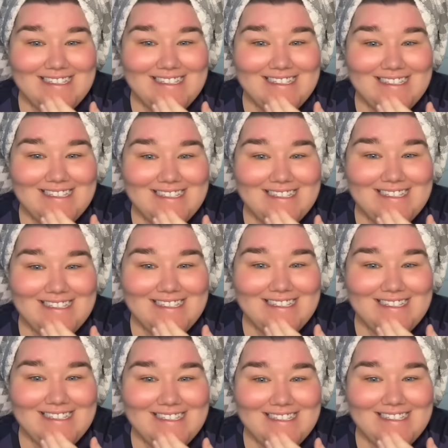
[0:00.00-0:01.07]

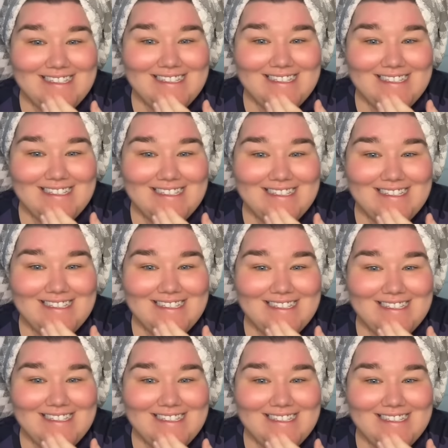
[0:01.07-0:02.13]

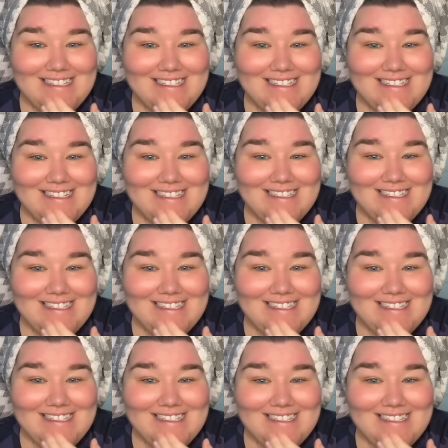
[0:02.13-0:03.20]

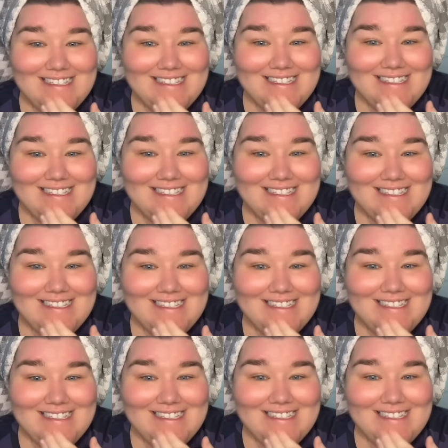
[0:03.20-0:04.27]

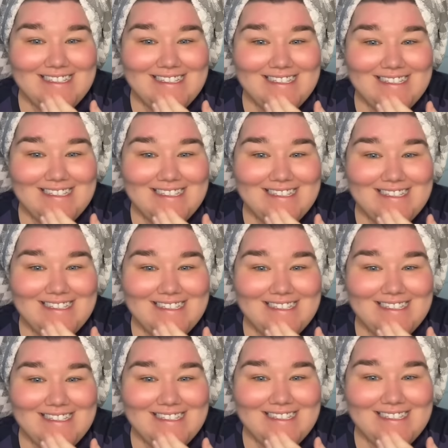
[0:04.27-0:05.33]

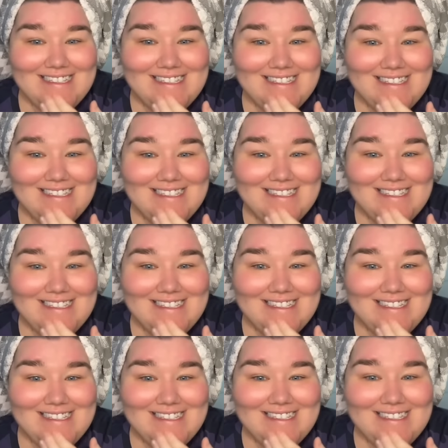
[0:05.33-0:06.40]

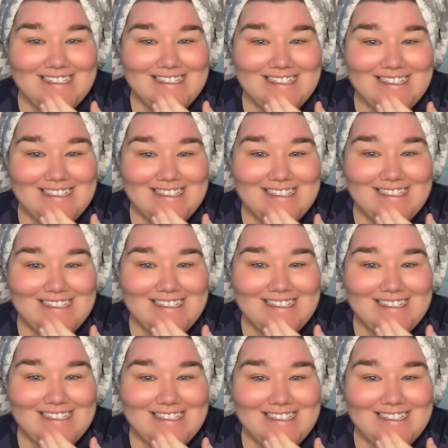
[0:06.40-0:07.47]

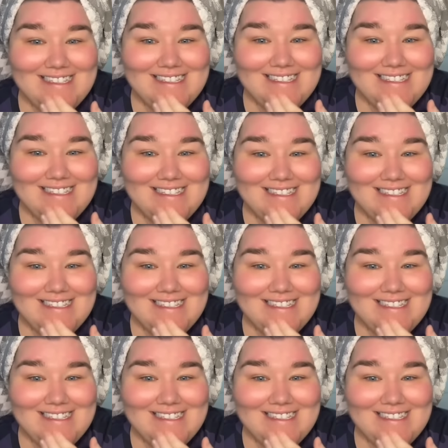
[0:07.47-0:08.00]
(not speaking)